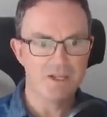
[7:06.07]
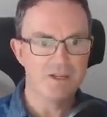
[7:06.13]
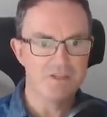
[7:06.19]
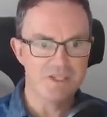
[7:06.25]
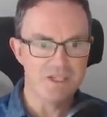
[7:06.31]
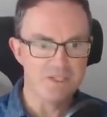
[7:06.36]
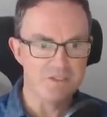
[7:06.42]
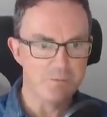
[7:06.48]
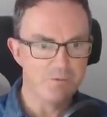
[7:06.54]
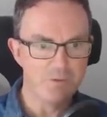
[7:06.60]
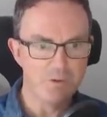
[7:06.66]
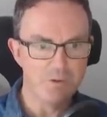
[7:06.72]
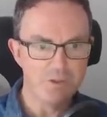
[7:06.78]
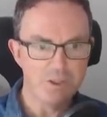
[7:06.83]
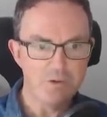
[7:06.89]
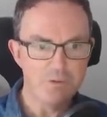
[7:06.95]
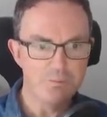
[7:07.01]
I see, so we've
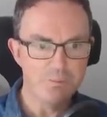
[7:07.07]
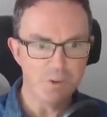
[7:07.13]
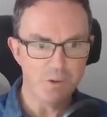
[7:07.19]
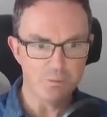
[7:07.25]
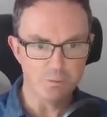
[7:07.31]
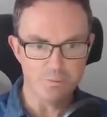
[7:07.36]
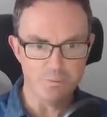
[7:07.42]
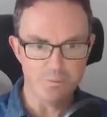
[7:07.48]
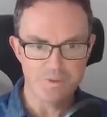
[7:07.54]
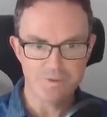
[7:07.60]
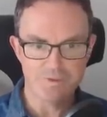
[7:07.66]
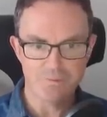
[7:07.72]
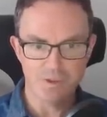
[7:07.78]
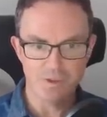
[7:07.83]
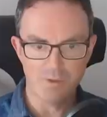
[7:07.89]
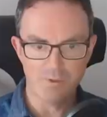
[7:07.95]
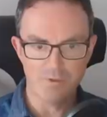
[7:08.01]
got no bulbs
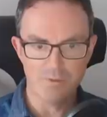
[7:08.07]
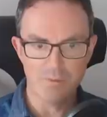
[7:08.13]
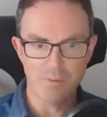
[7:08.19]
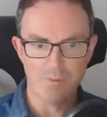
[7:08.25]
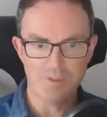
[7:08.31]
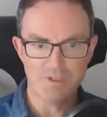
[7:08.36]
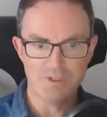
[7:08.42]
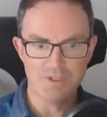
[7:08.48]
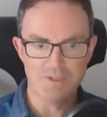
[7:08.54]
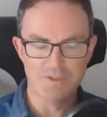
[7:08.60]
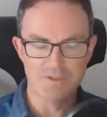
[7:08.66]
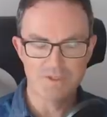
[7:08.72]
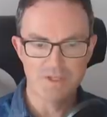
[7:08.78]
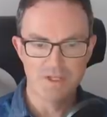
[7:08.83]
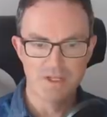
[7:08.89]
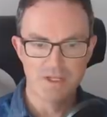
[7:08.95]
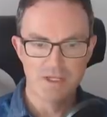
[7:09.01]
for our thermometers.